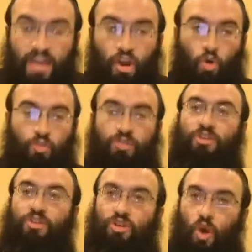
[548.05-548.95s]
and
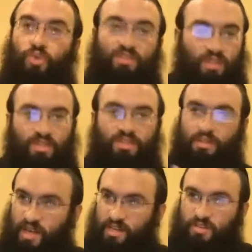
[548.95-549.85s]
ultimately you're going to give,
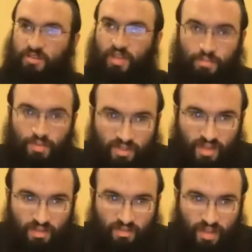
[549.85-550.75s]
let's say, Meiser,
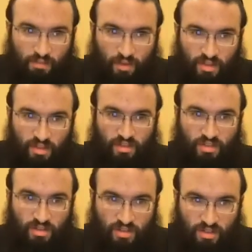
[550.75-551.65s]
10% of that money
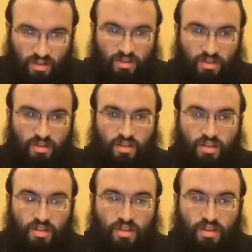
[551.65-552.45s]
to Tzedakah.